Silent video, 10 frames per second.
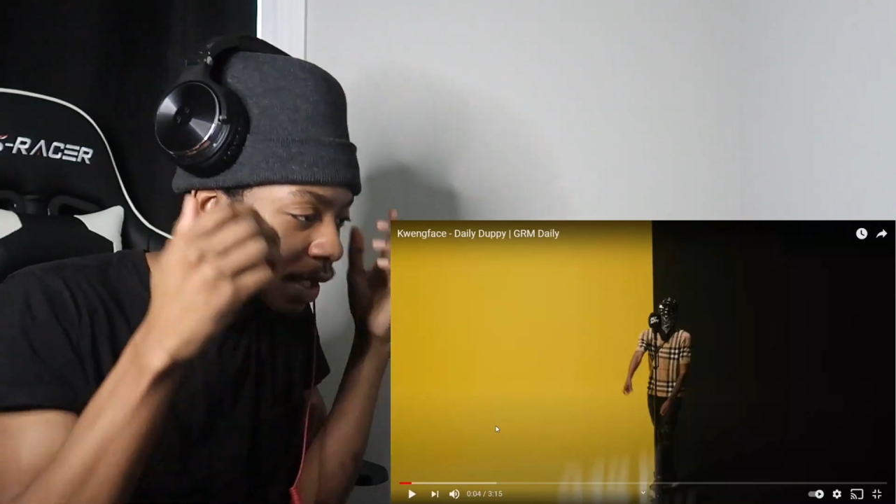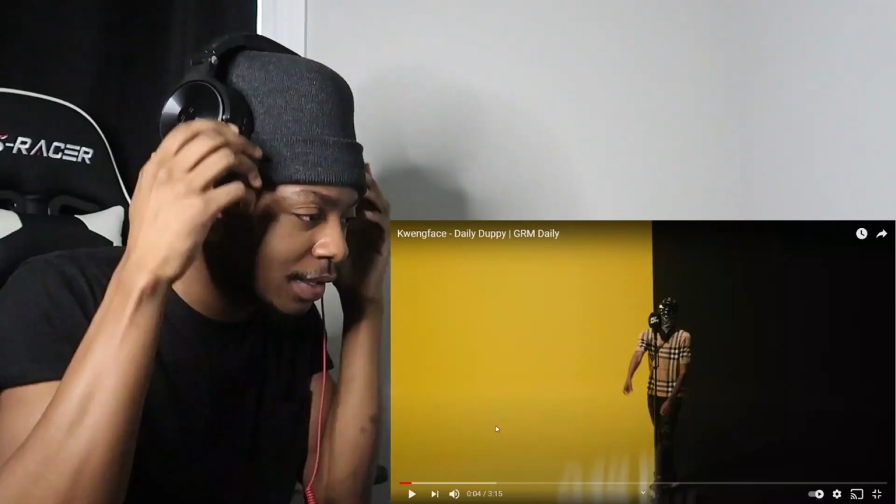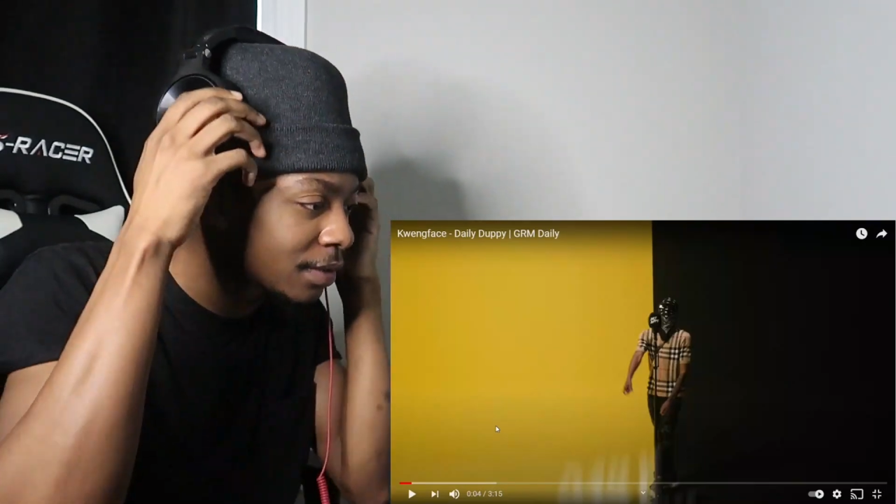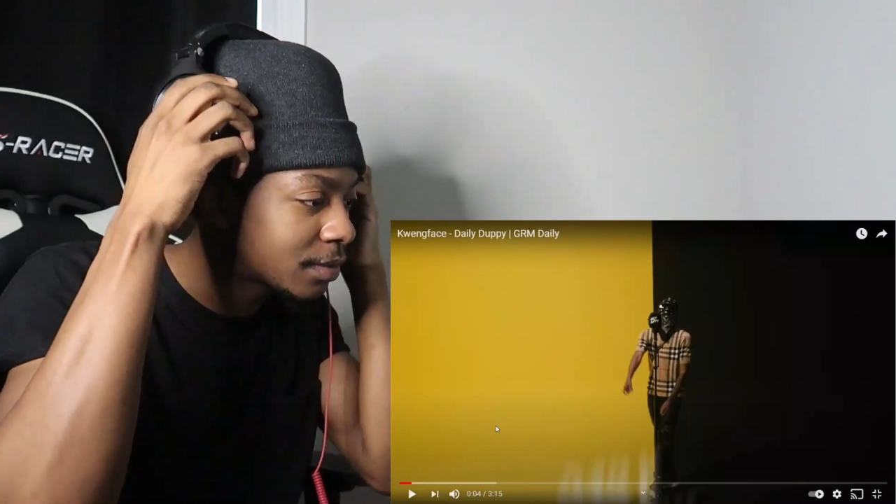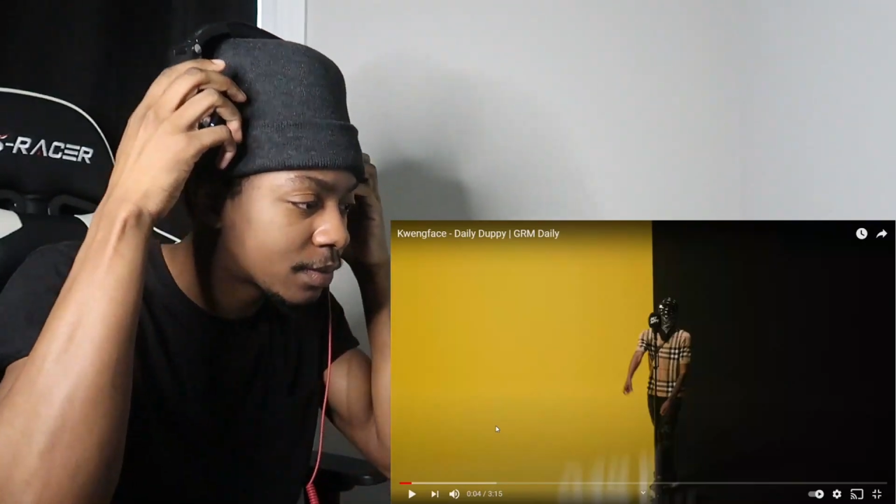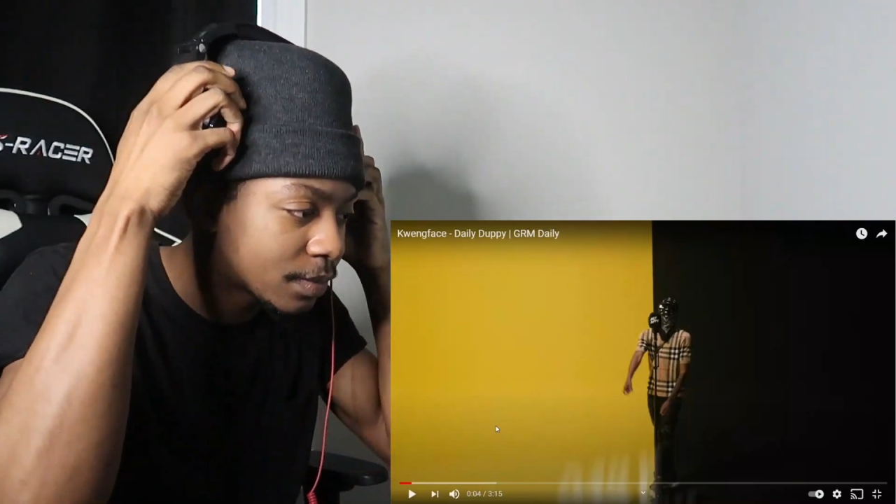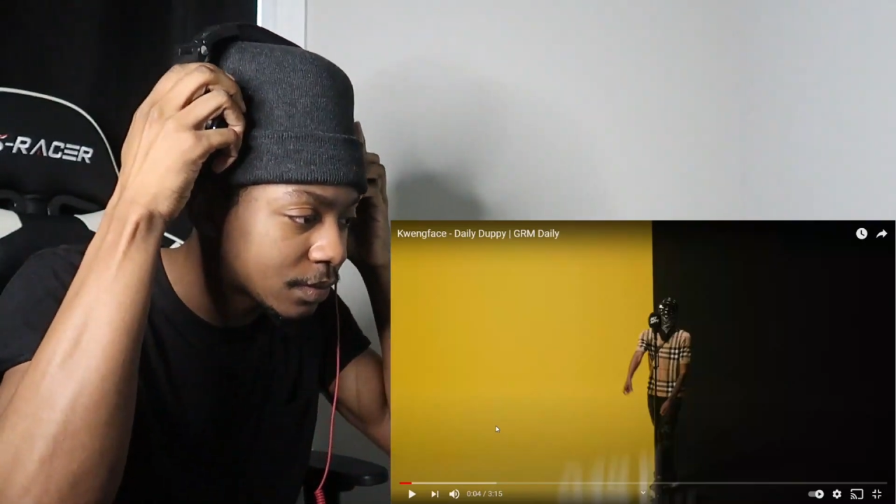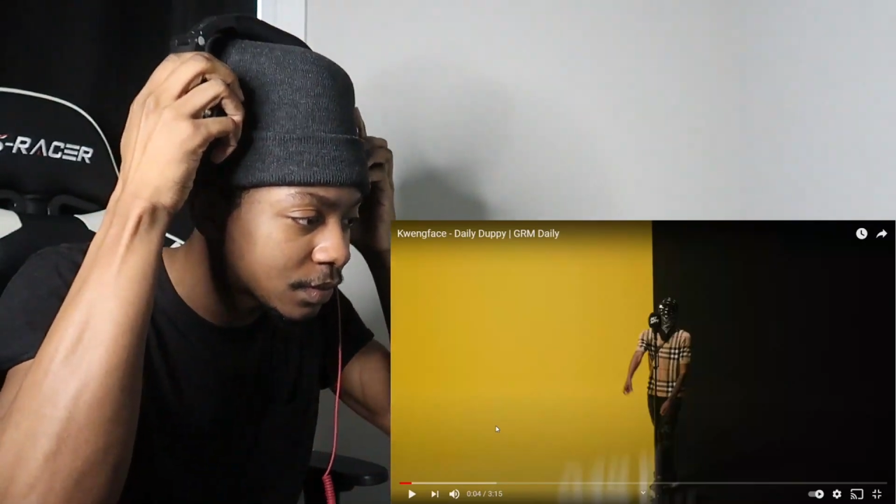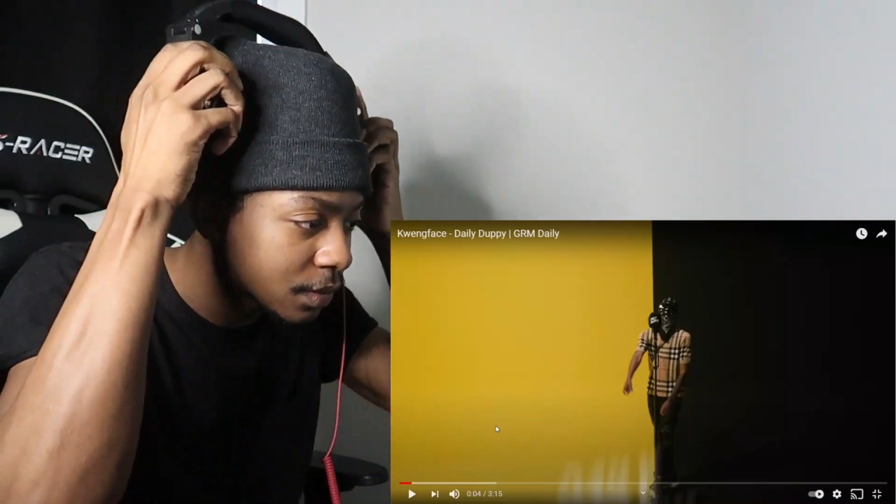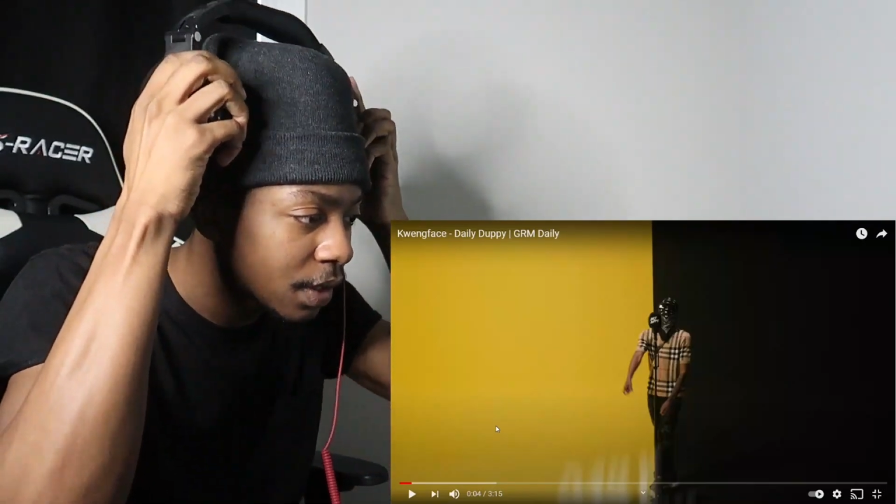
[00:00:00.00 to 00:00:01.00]
Like,
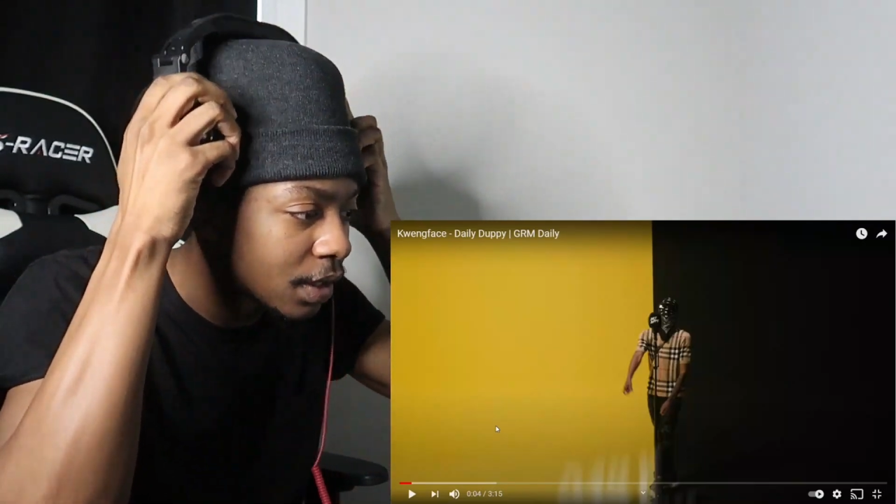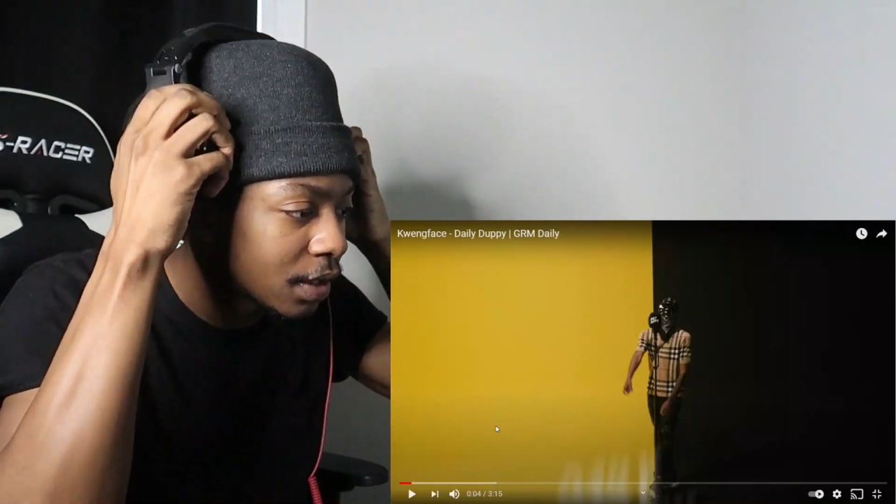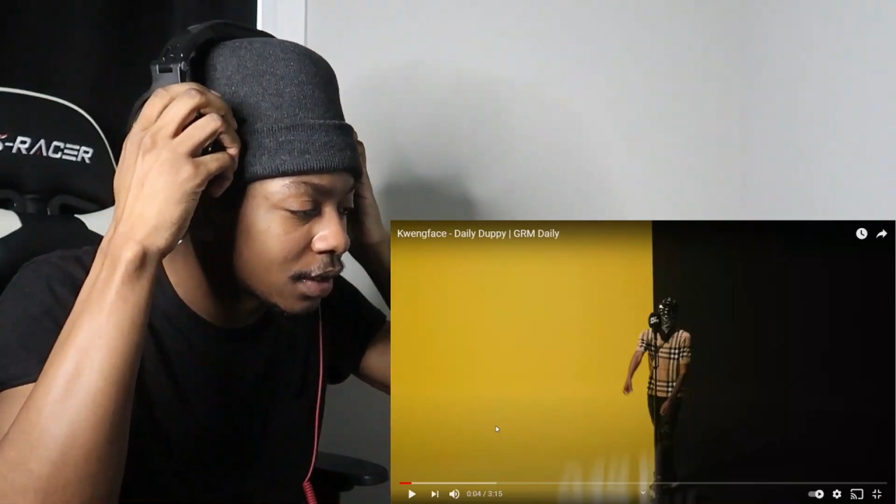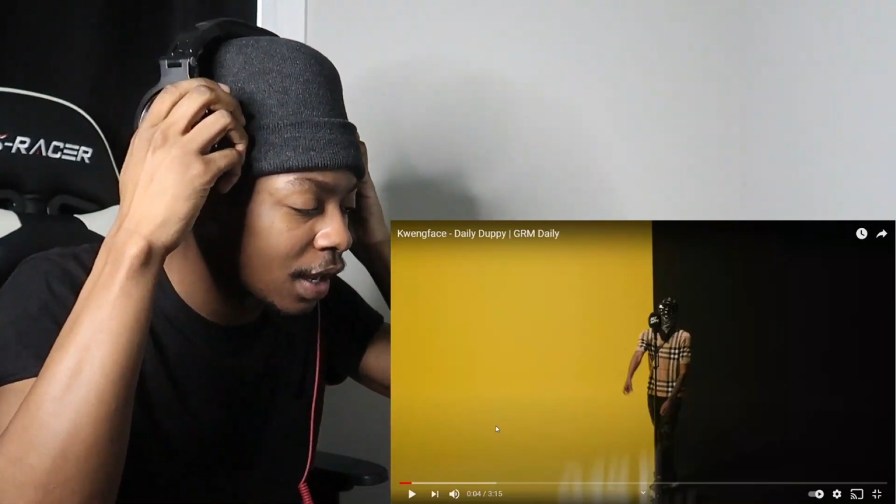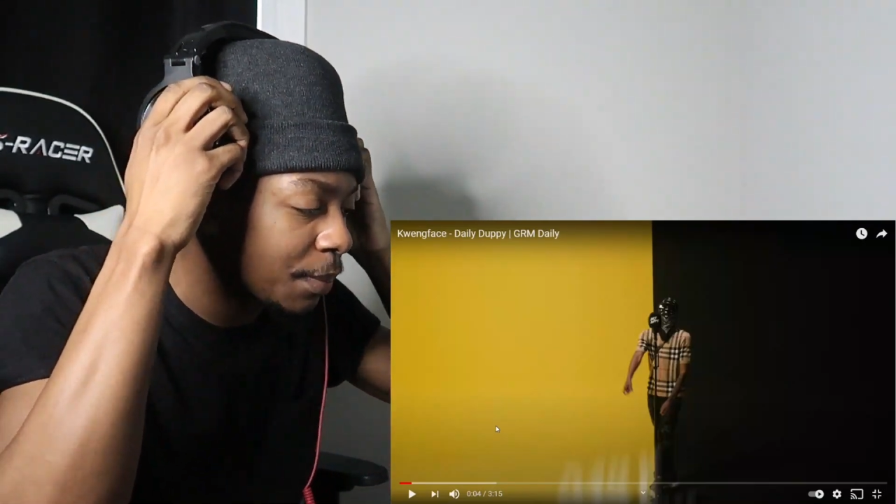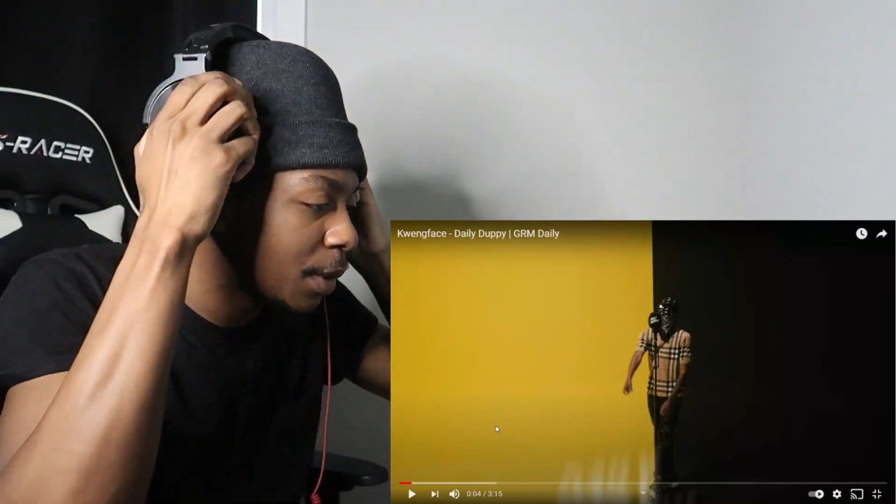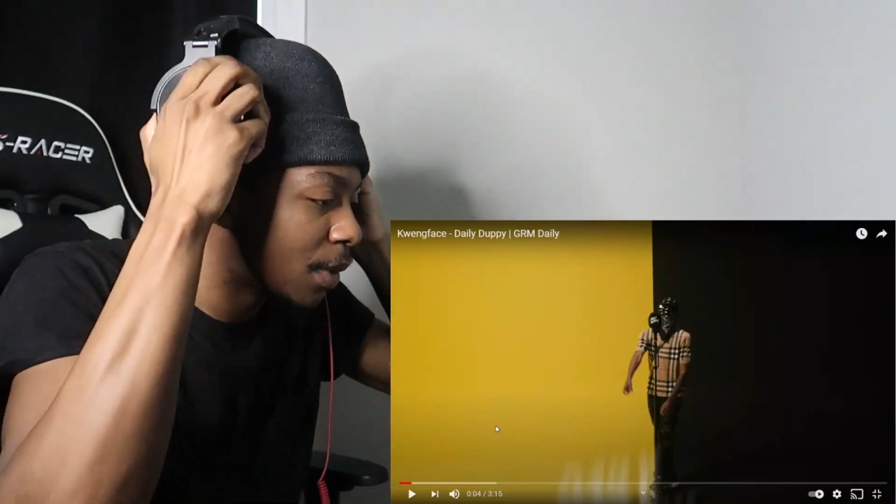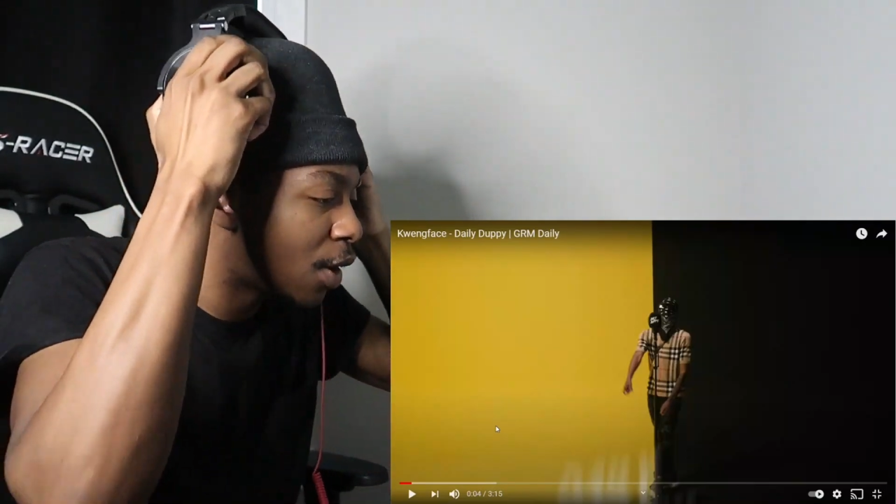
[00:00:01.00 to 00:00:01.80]
a lot of people,